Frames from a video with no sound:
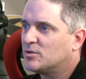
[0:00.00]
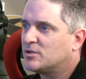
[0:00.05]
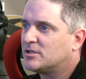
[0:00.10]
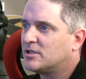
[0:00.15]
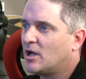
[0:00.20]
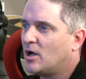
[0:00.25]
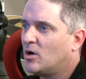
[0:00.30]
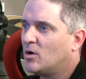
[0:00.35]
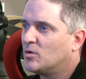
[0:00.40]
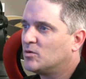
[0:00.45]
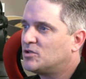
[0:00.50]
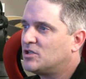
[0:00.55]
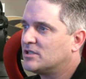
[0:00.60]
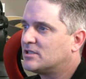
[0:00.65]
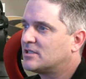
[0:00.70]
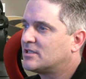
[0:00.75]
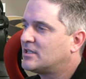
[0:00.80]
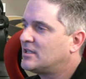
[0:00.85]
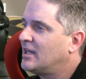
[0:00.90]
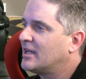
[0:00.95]
So
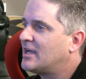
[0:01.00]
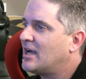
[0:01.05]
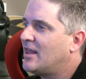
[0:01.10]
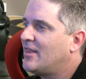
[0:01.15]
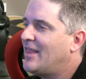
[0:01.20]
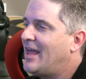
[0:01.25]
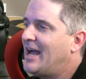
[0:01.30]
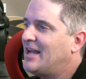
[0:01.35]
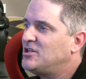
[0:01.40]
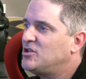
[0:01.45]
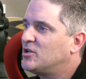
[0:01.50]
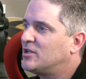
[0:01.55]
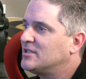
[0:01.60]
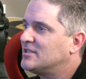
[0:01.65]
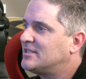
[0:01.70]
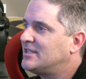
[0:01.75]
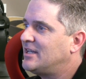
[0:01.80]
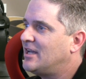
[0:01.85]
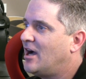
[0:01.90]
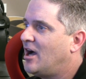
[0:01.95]
just click on that and you can
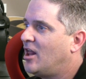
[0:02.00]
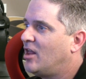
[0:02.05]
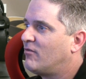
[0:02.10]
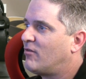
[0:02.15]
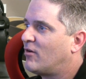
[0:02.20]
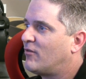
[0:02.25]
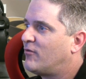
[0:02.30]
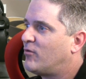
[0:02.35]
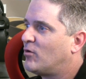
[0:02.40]
see all of our